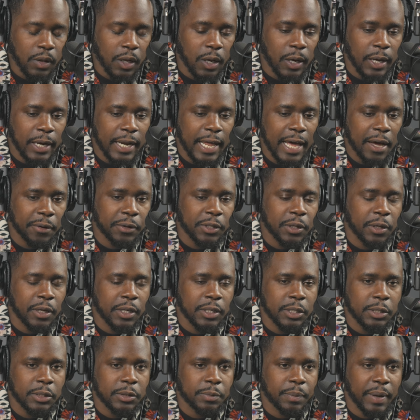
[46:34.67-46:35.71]
and now
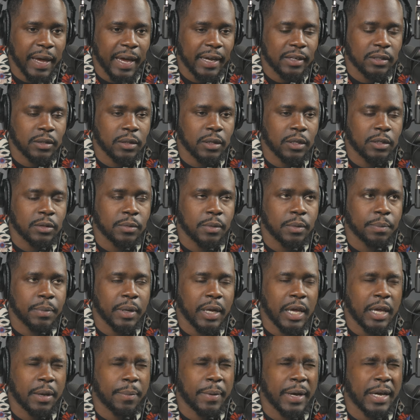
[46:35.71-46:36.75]
he's passed. He's
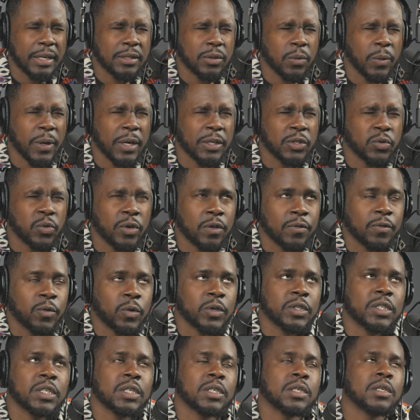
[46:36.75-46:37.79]
he passed away in
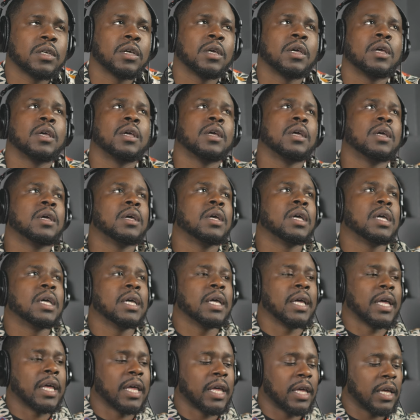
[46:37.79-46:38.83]
2014,
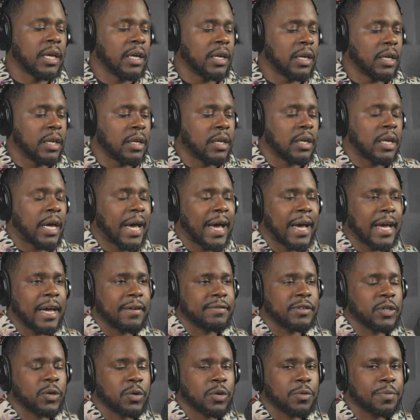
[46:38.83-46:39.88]
and I
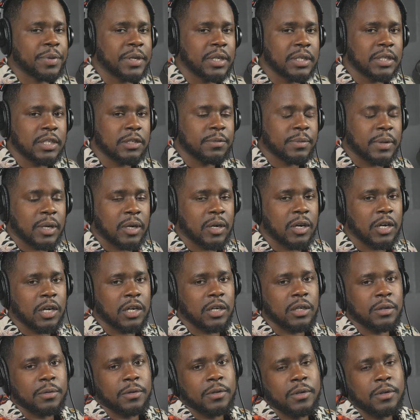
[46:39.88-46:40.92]
have total peace in my heart